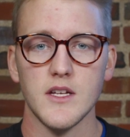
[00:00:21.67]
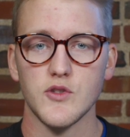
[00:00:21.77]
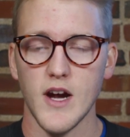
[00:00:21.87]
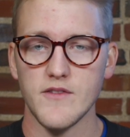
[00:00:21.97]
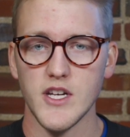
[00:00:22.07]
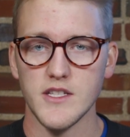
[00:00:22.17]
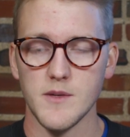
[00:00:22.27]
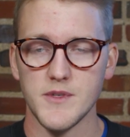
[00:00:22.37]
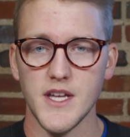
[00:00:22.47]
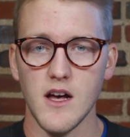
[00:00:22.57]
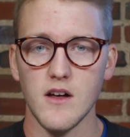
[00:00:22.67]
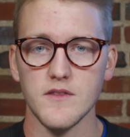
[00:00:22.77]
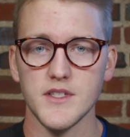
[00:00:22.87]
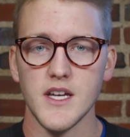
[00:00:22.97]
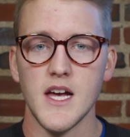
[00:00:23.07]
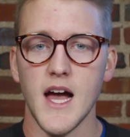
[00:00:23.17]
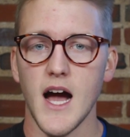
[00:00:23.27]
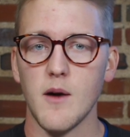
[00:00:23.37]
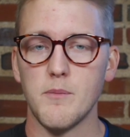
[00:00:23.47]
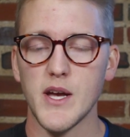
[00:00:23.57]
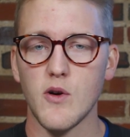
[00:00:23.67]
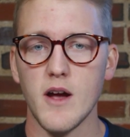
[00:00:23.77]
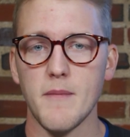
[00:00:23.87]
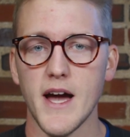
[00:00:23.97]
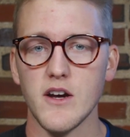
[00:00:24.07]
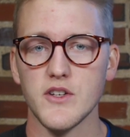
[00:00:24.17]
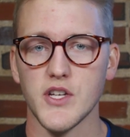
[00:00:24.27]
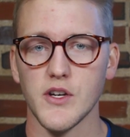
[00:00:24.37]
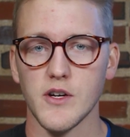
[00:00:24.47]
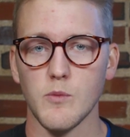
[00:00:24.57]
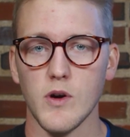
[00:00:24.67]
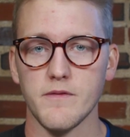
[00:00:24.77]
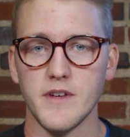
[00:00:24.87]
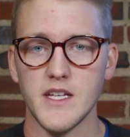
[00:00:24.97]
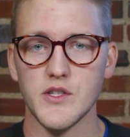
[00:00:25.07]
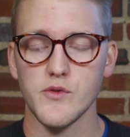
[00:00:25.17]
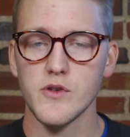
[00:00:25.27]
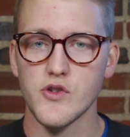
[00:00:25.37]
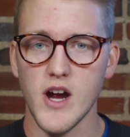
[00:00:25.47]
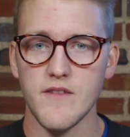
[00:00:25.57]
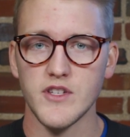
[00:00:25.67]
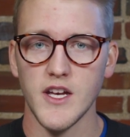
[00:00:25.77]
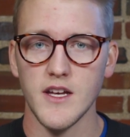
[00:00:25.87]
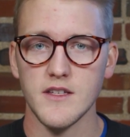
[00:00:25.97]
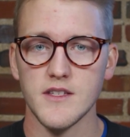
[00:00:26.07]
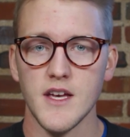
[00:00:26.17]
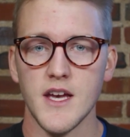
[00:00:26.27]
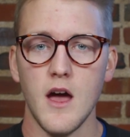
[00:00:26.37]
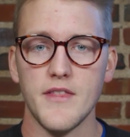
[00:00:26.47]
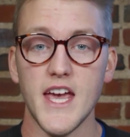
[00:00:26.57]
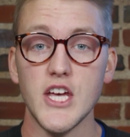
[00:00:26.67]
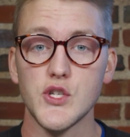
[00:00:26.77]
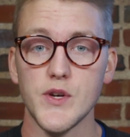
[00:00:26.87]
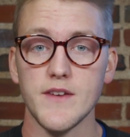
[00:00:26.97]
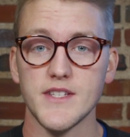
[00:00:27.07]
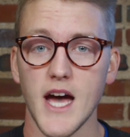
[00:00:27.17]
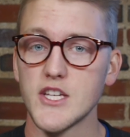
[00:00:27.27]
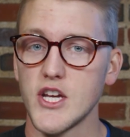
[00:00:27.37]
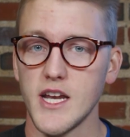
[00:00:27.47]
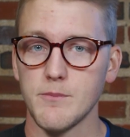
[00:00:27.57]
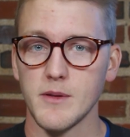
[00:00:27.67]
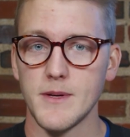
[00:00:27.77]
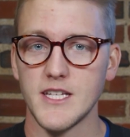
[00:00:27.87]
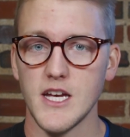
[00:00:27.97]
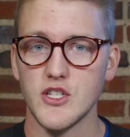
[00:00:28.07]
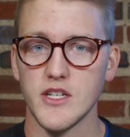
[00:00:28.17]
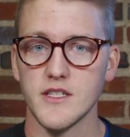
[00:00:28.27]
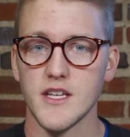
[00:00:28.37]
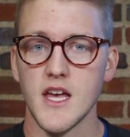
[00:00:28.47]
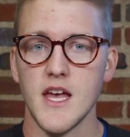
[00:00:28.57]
drive chains themselves, how Bitcoin miners can earn more fees through drive chains, the history of sidechain implementations,